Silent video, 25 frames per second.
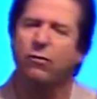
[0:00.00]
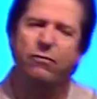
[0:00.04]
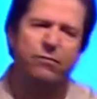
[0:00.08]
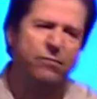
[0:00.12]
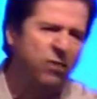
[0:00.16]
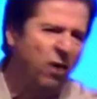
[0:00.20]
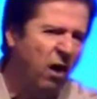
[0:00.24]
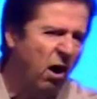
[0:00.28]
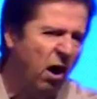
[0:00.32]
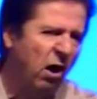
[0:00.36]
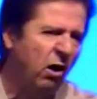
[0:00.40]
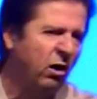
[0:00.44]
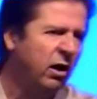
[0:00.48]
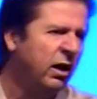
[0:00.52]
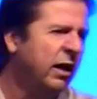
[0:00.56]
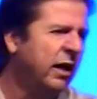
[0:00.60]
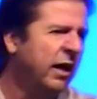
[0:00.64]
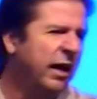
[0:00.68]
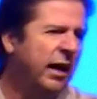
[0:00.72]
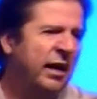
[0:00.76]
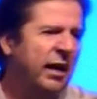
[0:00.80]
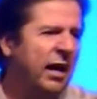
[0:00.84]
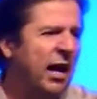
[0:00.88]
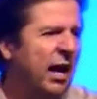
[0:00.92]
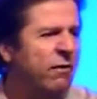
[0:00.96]
fall
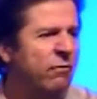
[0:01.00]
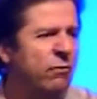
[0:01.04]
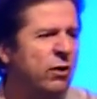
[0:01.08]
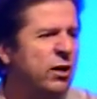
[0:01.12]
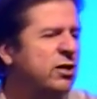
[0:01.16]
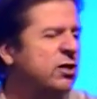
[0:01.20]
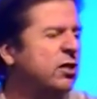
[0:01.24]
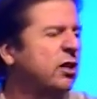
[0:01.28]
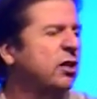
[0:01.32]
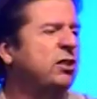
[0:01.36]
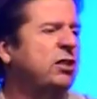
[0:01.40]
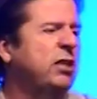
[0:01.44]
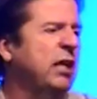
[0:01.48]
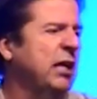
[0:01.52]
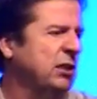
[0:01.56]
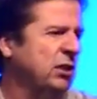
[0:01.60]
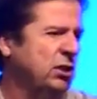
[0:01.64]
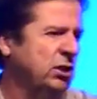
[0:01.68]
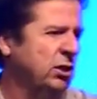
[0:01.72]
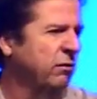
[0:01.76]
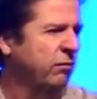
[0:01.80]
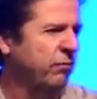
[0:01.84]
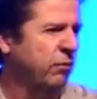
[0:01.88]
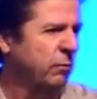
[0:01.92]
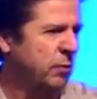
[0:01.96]
at every
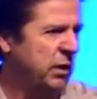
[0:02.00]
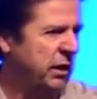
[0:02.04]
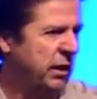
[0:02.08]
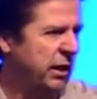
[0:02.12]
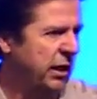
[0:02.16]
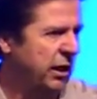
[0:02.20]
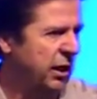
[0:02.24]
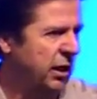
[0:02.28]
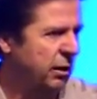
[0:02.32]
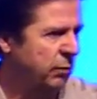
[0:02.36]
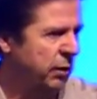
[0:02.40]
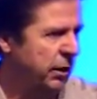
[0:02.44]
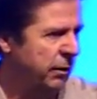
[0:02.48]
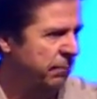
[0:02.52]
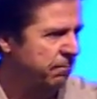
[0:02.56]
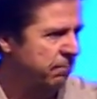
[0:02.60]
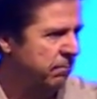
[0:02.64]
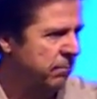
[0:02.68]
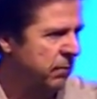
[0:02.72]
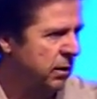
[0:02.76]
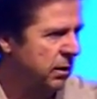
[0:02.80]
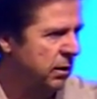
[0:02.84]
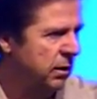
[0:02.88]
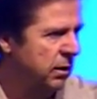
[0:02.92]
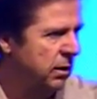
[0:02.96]
suggestion from the enemy.
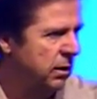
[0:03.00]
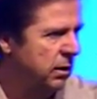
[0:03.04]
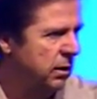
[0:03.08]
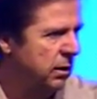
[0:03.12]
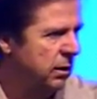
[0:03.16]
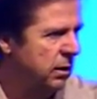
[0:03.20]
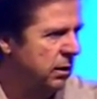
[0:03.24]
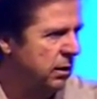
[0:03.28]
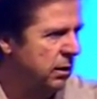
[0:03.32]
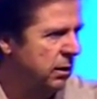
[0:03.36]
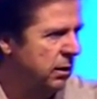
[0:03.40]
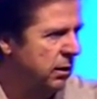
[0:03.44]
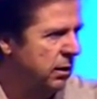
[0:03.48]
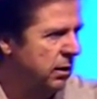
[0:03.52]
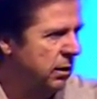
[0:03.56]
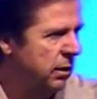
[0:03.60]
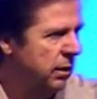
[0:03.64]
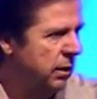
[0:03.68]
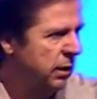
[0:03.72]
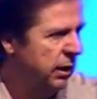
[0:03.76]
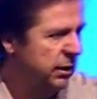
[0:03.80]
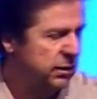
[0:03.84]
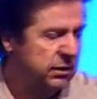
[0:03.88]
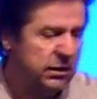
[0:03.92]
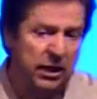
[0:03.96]

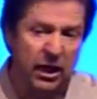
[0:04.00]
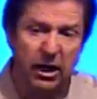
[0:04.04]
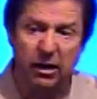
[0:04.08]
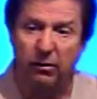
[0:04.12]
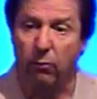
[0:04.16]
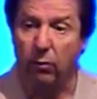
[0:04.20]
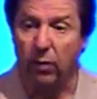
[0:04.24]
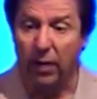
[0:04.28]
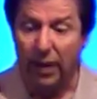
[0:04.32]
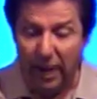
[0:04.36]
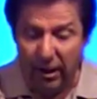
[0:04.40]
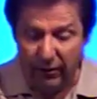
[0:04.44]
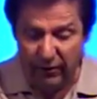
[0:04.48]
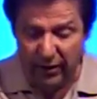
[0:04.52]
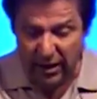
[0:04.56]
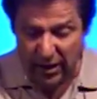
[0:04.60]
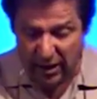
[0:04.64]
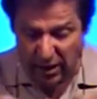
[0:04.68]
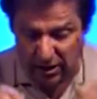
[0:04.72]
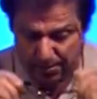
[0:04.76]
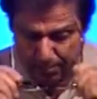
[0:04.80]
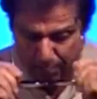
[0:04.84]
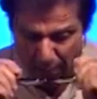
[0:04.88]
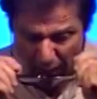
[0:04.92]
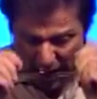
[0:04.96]
Instead of living
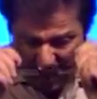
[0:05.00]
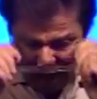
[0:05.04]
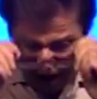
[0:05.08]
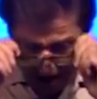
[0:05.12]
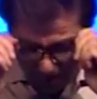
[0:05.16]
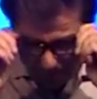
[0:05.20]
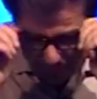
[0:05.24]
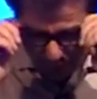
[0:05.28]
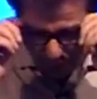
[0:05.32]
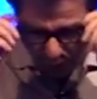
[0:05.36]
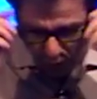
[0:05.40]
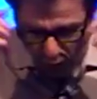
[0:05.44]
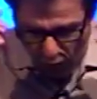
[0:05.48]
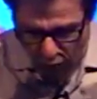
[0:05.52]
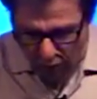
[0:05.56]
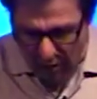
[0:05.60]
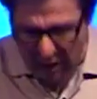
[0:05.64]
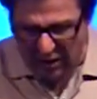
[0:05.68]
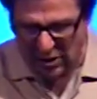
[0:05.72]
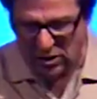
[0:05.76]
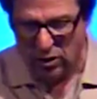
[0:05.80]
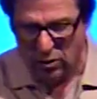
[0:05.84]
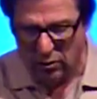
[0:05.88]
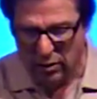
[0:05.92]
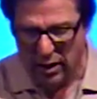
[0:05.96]
this powerful,
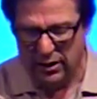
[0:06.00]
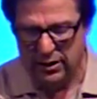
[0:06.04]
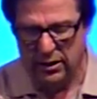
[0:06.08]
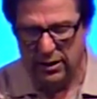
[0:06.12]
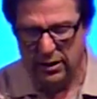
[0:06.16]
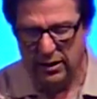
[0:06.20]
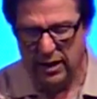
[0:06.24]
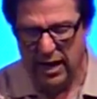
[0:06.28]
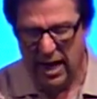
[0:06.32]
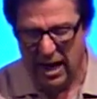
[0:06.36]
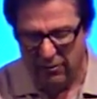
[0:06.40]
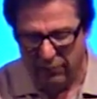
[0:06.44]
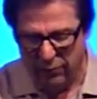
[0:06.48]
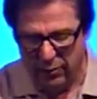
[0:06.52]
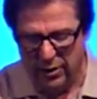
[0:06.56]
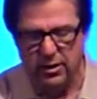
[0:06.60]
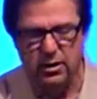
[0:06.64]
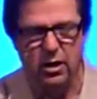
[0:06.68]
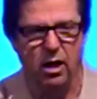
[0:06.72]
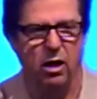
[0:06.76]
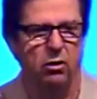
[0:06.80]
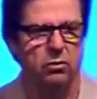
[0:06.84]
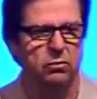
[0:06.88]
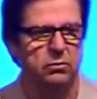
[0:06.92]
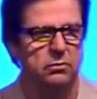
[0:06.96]
resurrected life, we
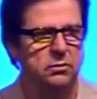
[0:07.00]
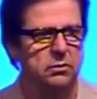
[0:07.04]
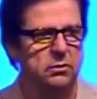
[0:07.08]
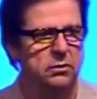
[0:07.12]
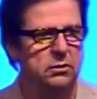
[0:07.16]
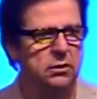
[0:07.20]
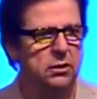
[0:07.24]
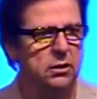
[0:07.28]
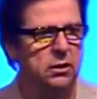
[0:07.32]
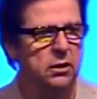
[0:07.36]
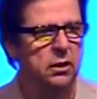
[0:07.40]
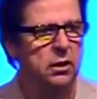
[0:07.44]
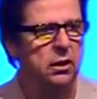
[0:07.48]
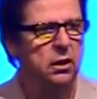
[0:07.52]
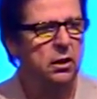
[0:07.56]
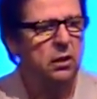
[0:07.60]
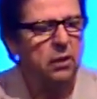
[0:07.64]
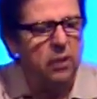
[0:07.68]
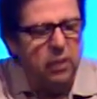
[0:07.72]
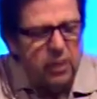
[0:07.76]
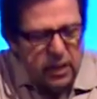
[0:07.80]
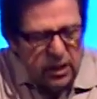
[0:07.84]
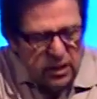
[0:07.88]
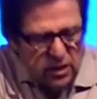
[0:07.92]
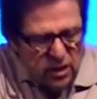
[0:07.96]
don't.
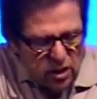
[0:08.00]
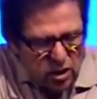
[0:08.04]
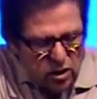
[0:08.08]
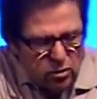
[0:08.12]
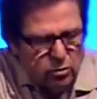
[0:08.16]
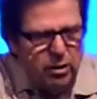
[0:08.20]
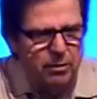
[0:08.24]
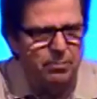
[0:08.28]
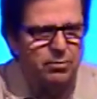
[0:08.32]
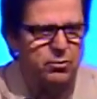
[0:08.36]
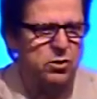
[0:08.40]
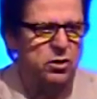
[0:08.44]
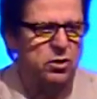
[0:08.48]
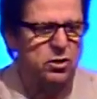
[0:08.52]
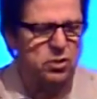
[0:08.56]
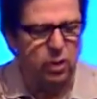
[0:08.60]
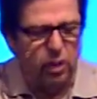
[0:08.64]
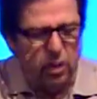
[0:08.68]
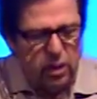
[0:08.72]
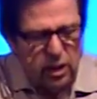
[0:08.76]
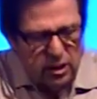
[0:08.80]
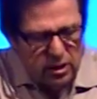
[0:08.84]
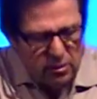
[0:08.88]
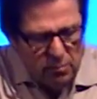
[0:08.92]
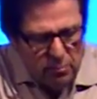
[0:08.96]
Look at the scriptures.
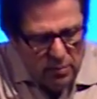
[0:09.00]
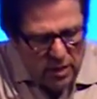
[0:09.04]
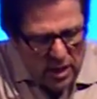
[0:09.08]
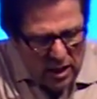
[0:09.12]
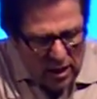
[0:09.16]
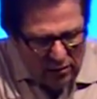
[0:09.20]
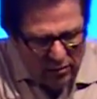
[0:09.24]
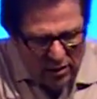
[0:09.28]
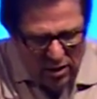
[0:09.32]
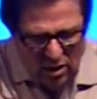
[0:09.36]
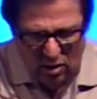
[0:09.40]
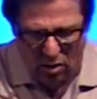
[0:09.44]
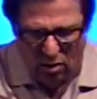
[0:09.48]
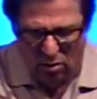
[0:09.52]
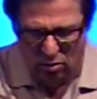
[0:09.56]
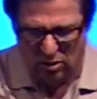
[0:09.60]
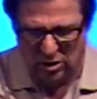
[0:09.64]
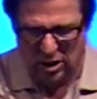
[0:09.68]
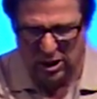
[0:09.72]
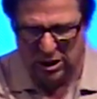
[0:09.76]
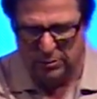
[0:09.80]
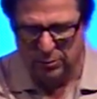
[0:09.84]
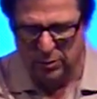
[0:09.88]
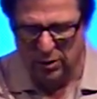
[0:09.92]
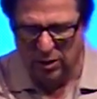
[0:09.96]
Look at the men of the Old
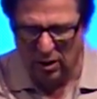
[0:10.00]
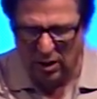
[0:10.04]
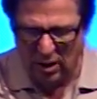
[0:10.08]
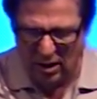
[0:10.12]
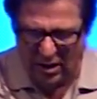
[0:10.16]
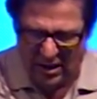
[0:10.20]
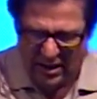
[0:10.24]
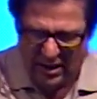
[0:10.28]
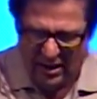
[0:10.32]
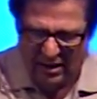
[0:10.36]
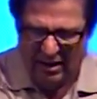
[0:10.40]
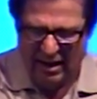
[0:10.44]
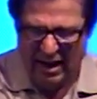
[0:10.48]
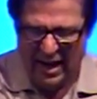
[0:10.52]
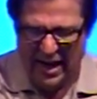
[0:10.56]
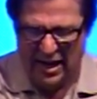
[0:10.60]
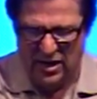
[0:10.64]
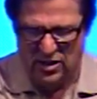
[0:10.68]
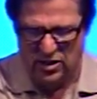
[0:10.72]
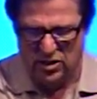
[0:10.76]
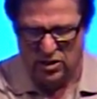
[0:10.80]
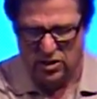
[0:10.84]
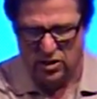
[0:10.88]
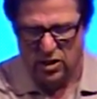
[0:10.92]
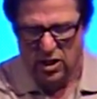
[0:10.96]
Testament. Look at the
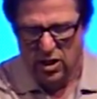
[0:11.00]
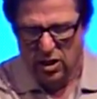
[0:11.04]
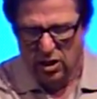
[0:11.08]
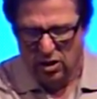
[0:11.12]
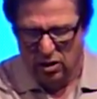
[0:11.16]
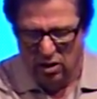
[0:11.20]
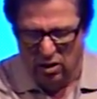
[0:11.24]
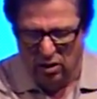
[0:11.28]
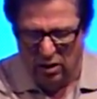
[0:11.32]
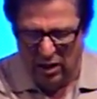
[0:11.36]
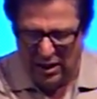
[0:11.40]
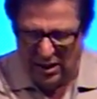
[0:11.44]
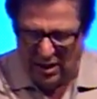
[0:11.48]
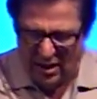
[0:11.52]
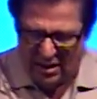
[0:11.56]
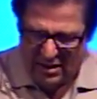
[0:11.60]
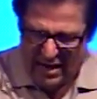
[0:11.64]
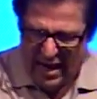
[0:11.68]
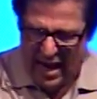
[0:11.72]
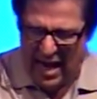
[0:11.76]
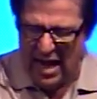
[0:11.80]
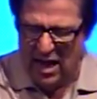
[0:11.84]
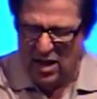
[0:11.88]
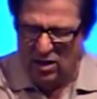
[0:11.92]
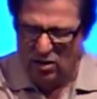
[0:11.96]
Elijahs, you know, and the
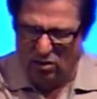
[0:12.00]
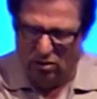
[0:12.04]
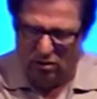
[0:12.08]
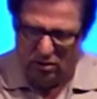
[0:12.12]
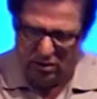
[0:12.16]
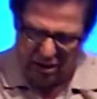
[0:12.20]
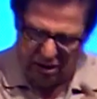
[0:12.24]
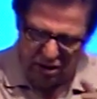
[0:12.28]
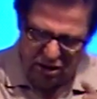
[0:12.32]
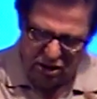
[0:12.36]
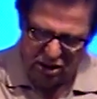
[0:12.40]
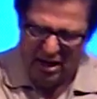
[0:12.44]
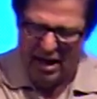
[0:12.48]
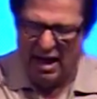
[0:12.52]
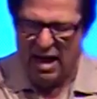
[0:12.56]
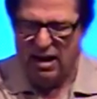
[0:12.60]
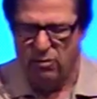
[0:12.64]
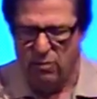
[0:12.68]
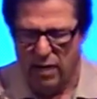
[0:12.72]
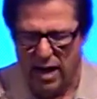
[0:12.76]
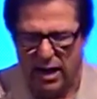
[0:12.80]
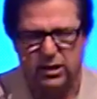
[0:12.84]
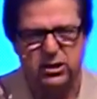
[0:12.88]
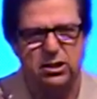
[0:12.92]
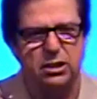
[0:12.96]
Daniels and the
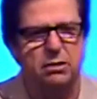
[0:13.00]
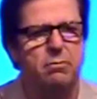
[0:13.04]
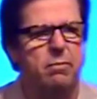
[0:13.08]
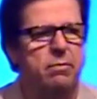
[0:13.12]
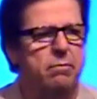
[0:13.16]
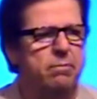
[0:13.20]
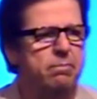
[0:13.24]
Shadrachs and the